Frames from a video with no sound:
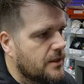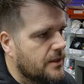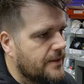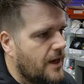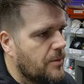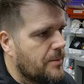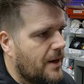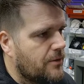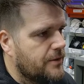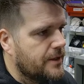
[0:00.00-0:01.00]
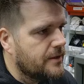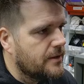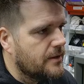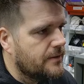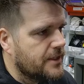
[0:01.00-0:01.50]
that'll be powering
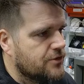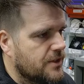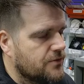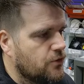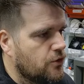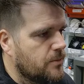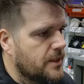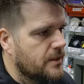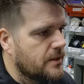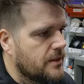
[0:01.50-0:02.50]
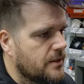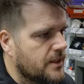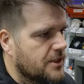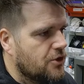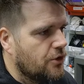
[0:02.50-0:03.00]
this transformer,
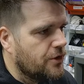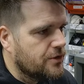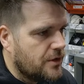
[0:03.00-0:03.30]
this coil.